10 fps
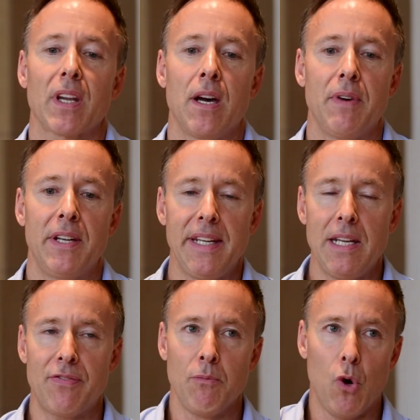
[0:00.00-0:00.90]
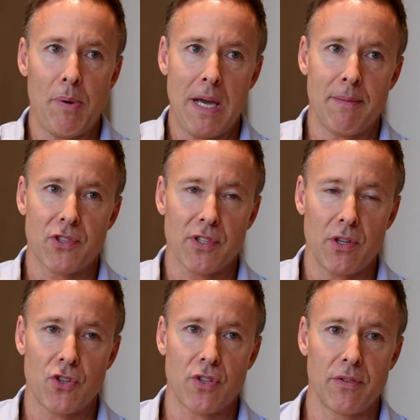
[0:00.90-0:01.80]
a need for more payment
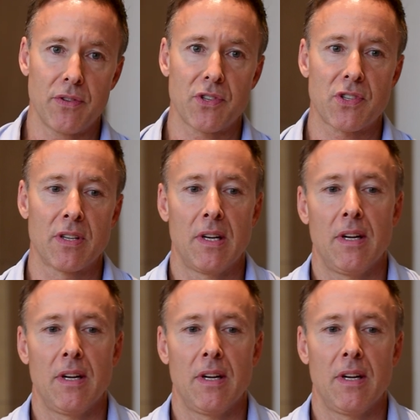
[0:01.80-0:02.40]
solutions,